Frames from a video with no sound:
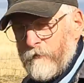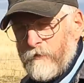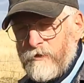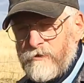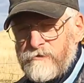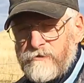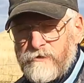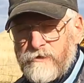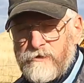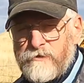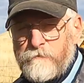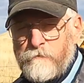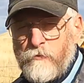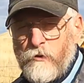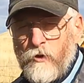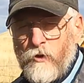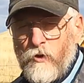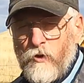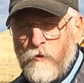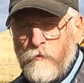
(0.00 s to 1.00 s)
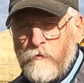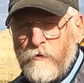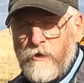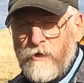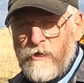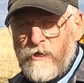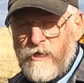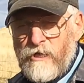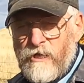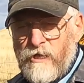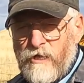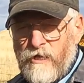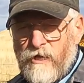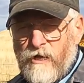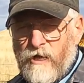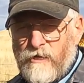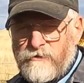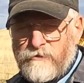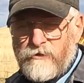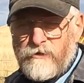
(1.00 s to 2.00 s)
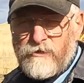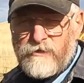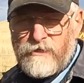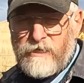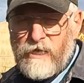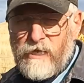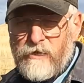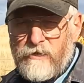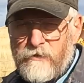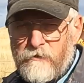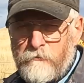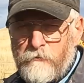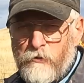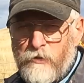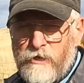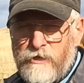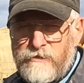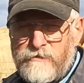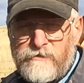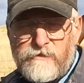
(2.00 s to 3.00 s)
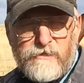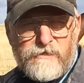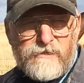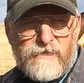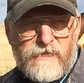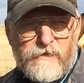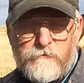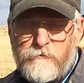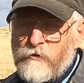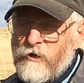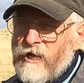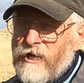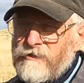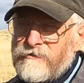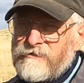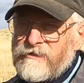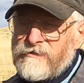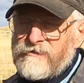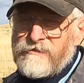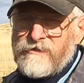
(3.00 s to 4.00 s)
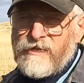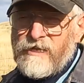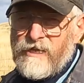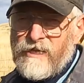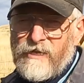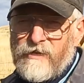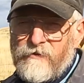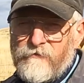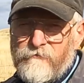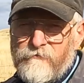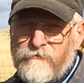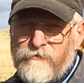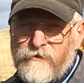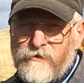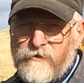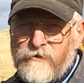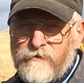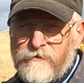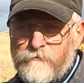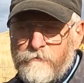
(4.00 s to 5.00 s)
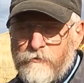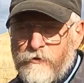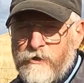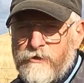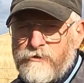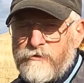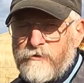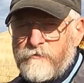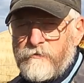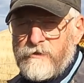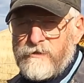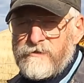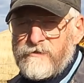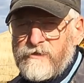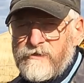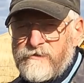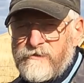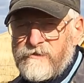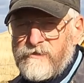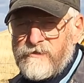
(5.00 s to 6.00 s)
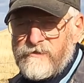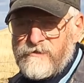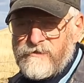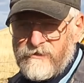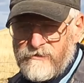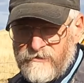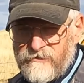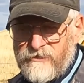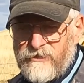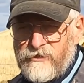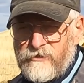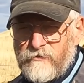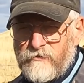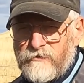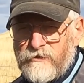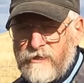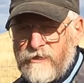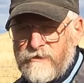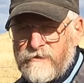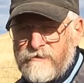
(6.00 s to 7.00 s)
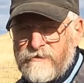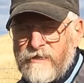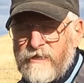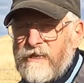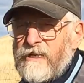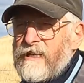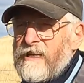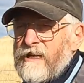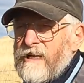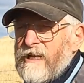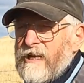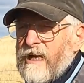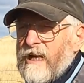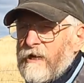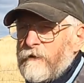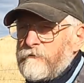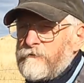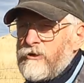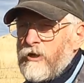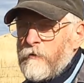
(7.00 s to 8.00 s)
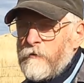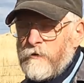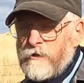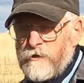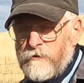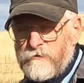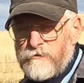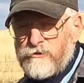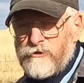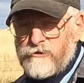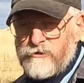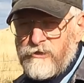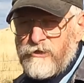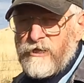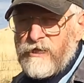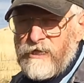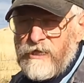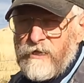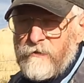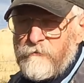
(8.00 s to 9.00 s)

that runs this boom, I took it down and brazed it, and brass doesn't have the pressure resistance that steel does. I was hoping it was just going to